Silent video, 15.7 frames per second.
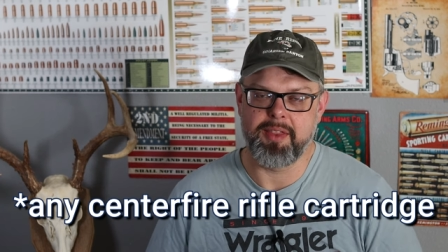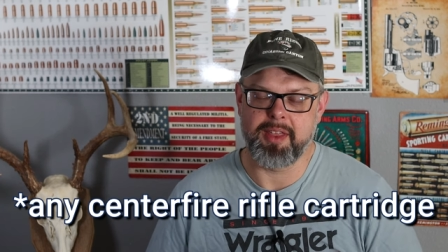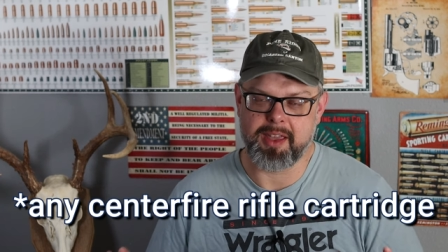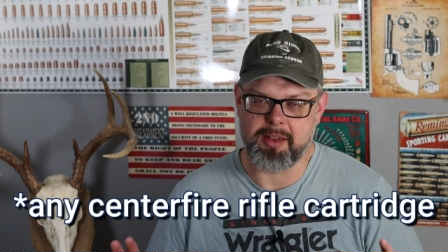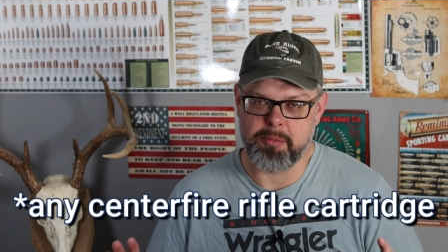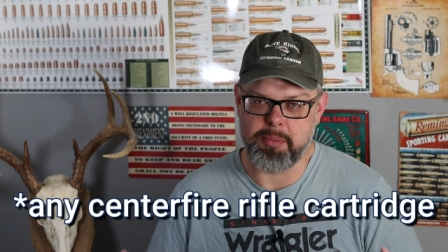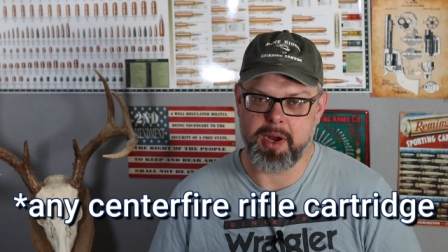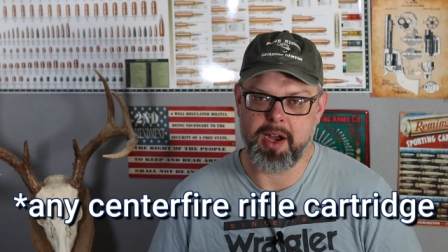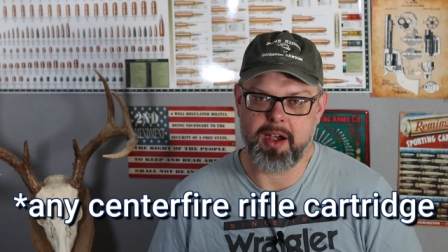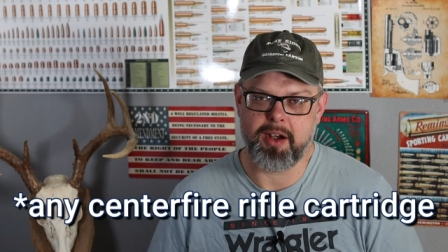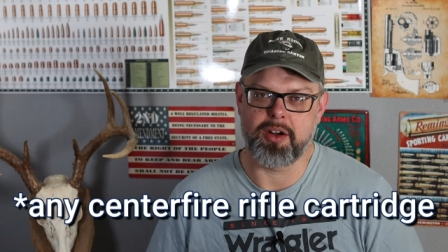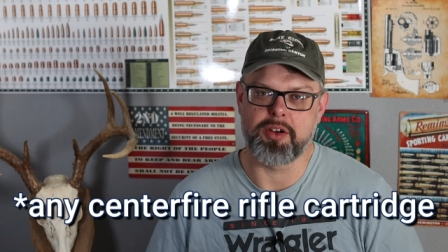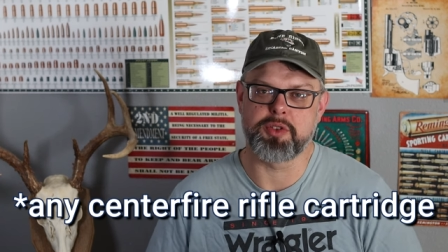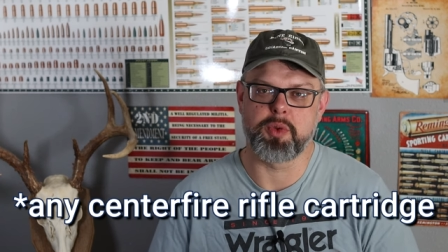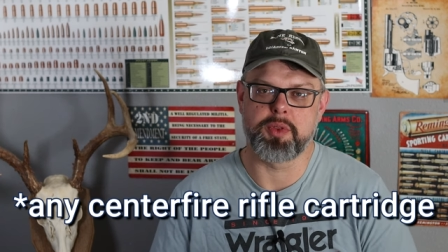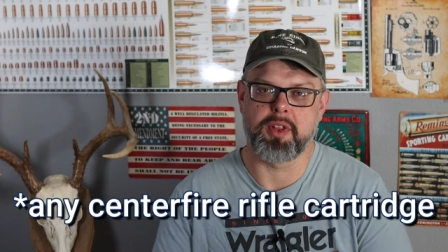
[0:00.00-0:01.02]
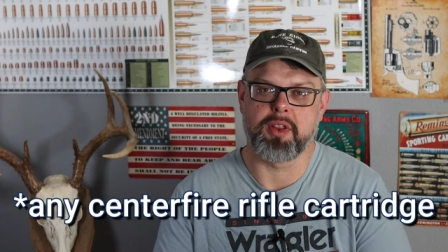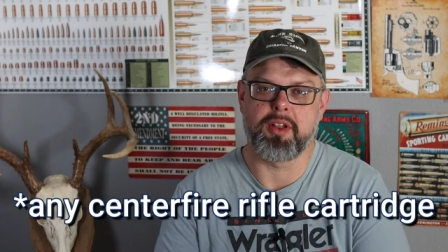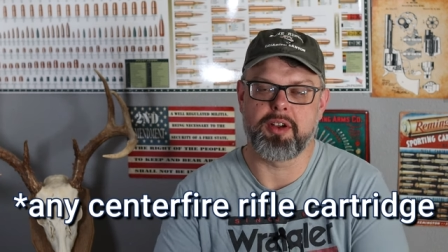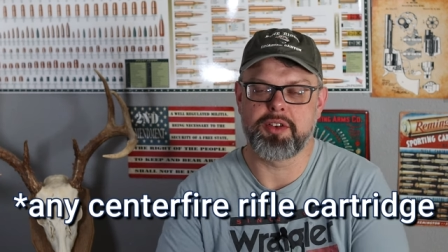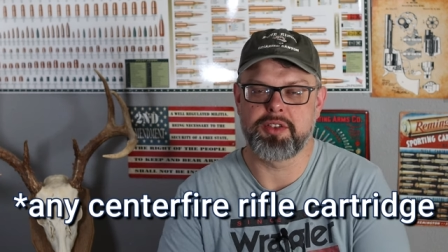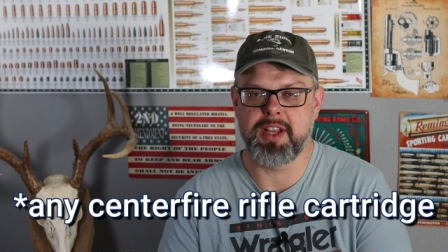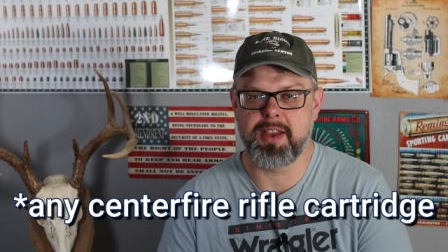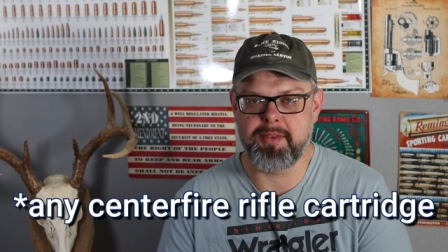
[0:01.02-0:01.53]
that compares with the
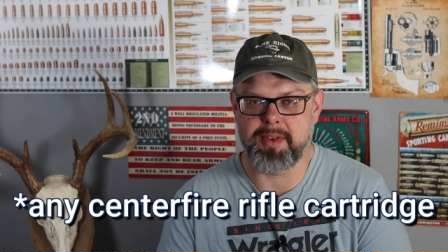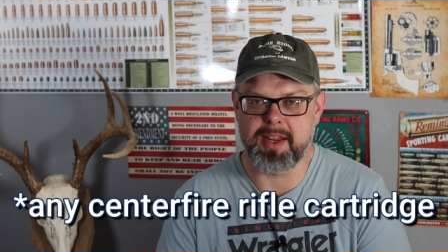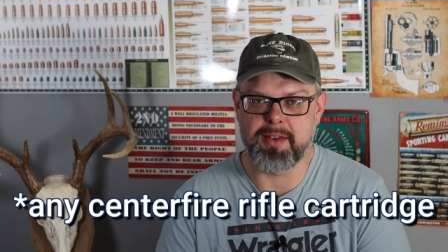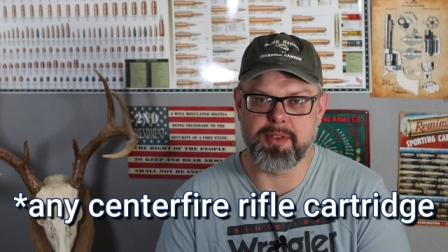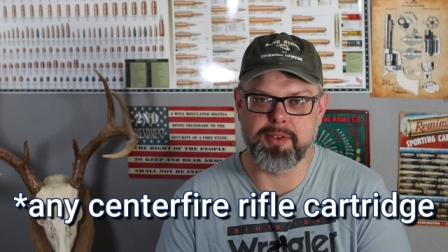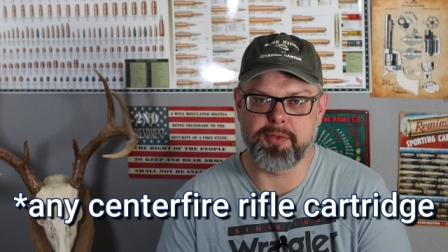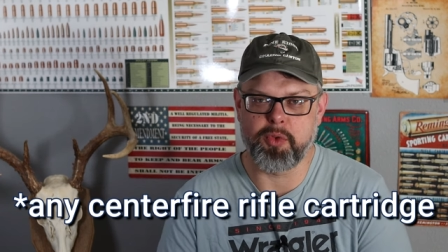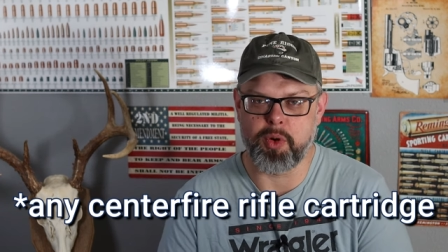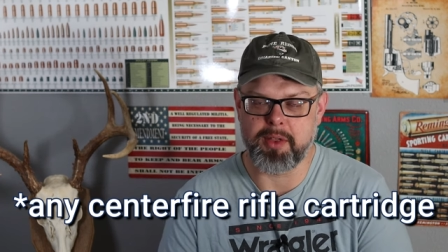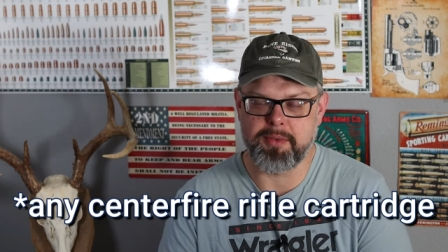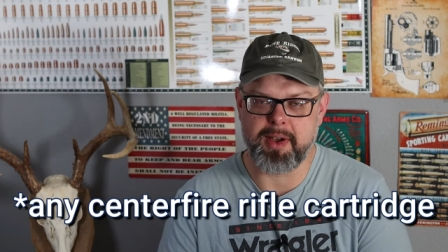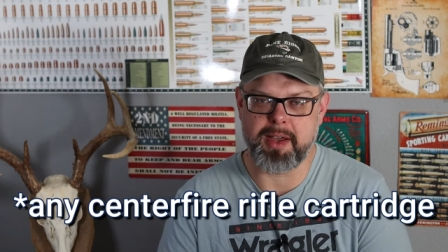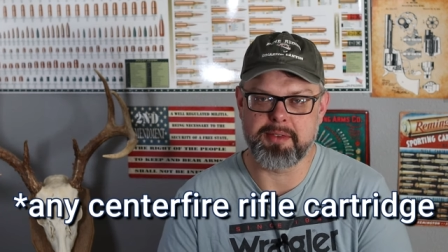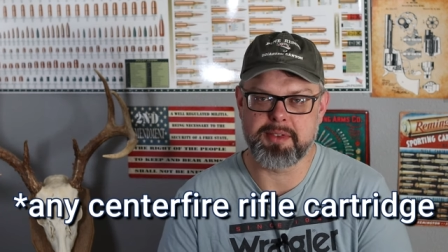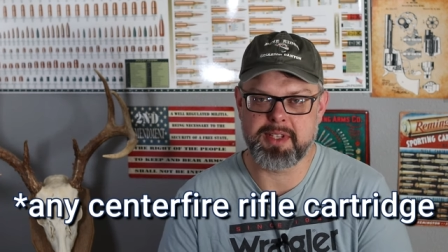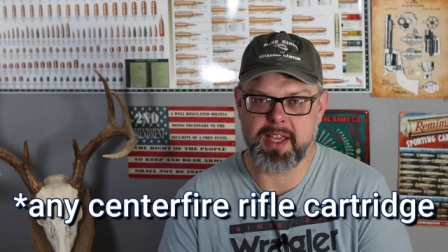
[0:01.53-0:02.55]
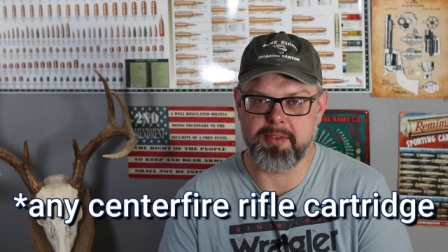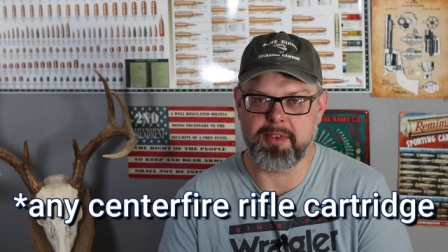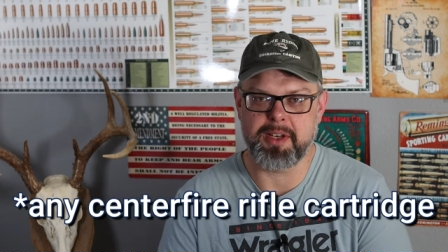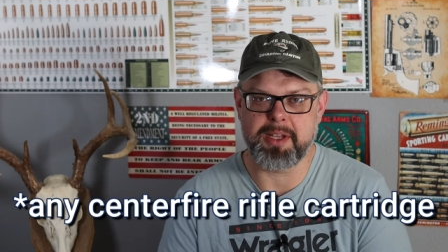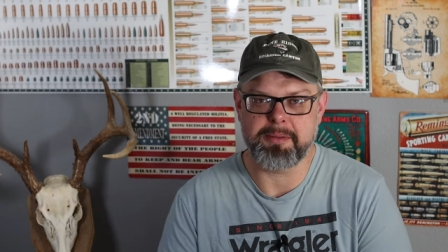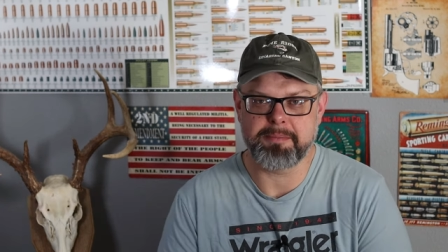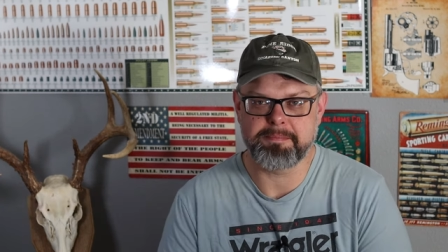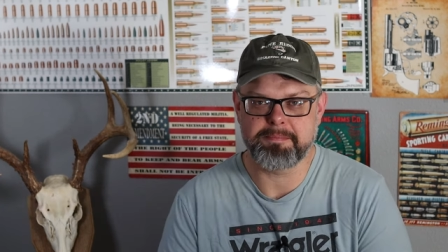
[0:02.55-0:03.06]
longevity of the
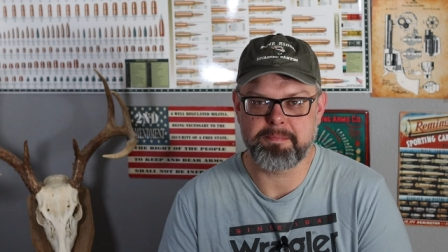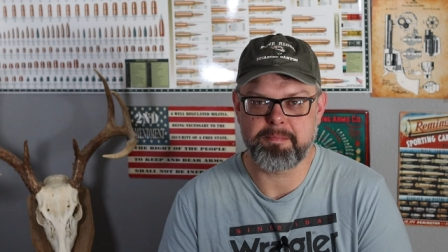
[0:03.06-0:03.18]
4570.